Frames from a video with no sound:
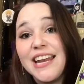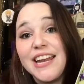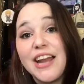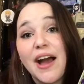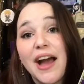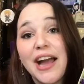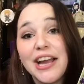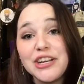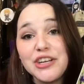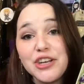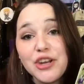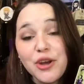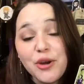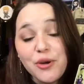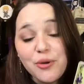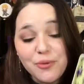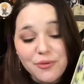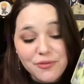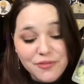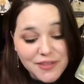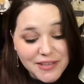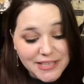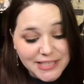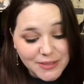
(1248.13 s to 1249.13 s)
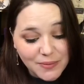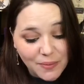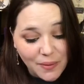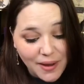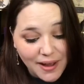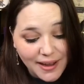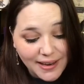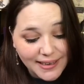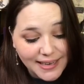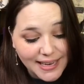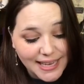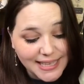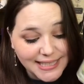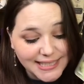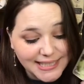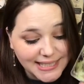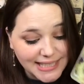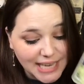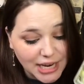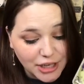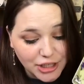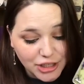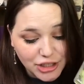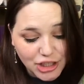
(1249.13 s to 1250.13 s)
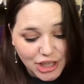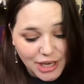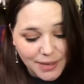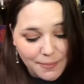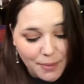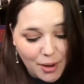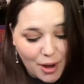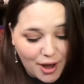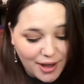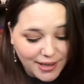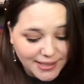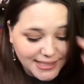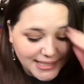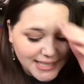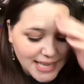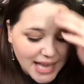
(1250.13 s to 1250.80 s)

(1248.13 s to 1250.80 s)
Now, I know this one is Sarah J. Maas.